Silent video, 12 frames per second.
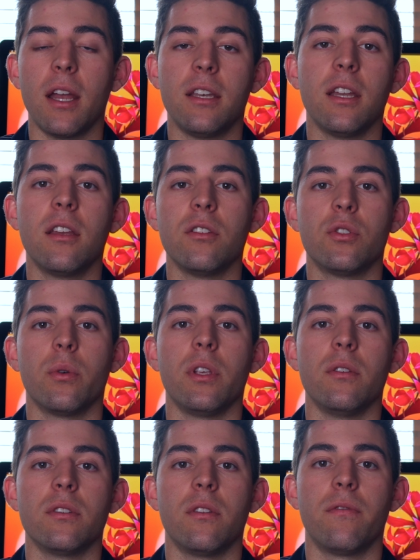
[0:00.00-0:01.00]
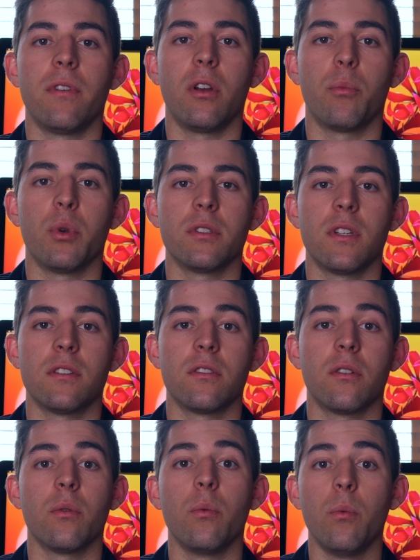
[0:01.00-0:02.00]
I did enjoy using the fingerprint
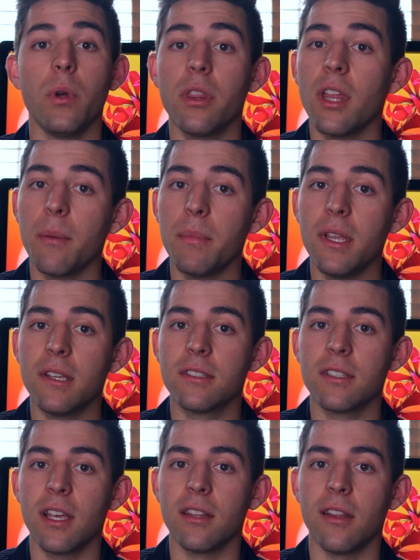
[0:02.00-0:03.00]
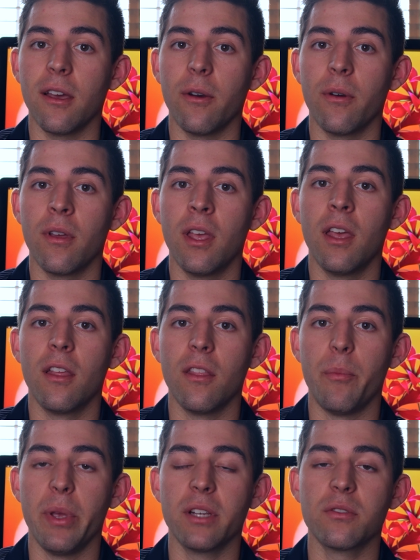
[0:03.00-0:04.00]
sensor. With that being said though,
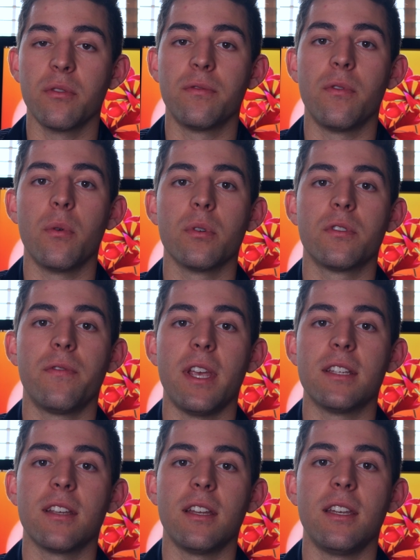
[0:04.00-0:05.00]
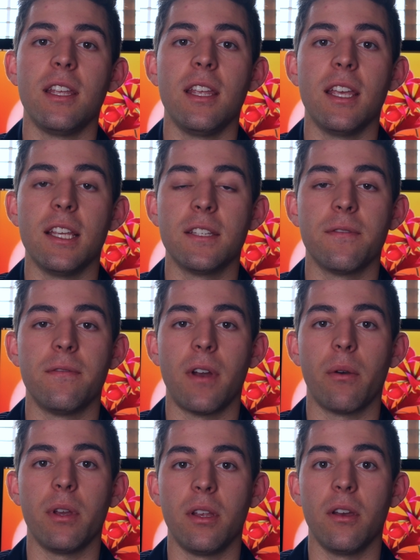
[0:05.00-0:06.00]
the Pixel 4's Face ID is
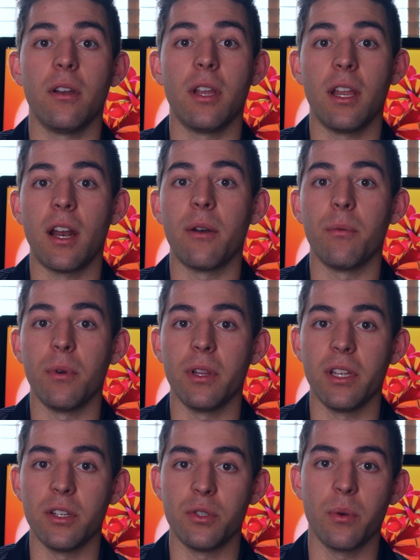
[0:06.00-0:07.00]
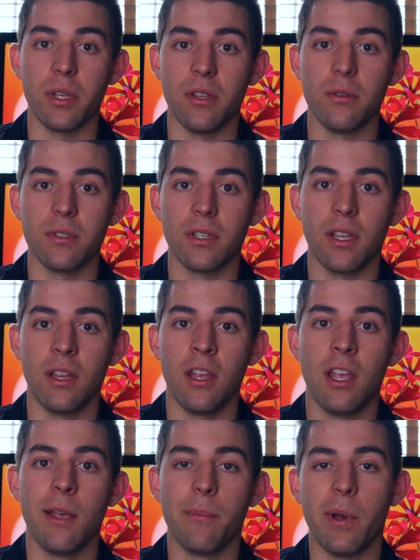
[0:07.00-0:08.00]
very good and I really enjoy using
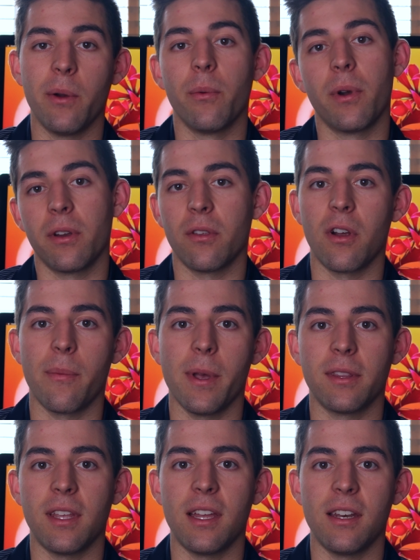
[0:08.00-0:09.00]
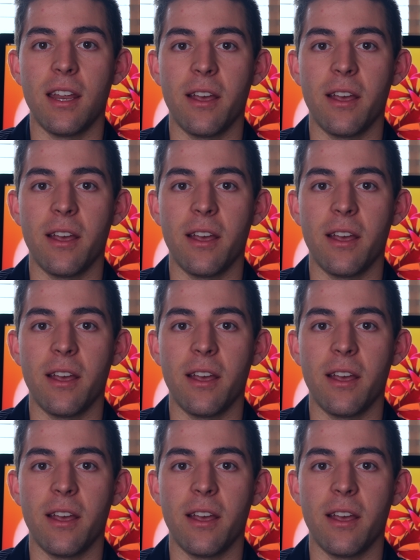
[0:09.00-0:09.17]
it, but we're going to talk about that